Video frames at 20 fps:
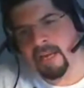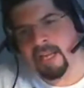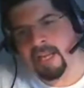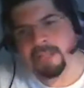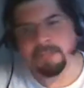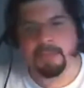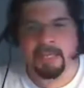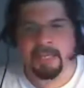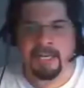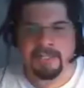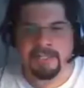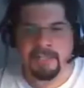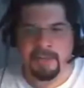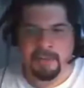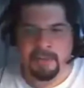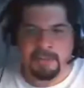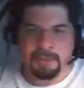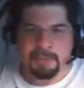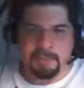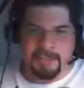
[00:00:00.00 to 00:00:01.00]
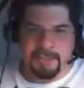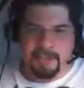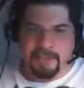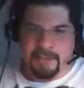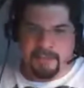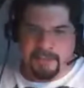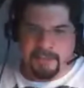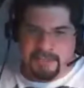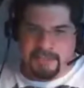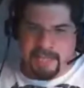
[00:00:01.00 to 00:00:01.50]
has been a serious
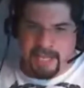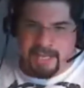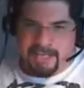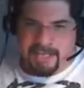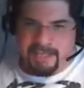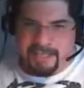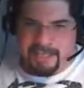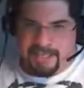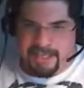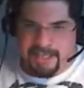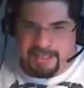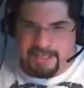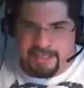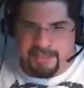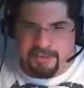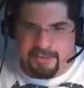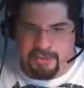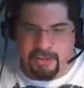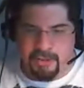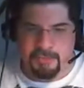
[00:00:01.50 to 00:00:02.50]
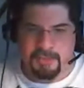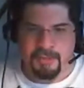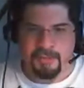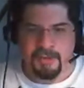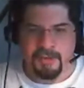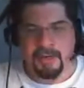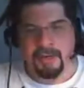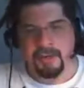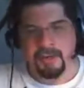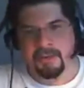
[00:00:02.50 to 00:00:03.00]
misunderstanding in the terms
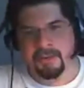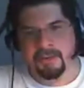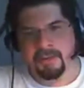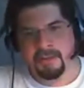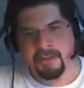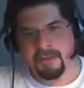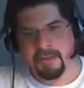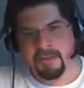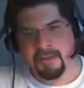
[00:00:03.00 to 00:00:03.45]
of our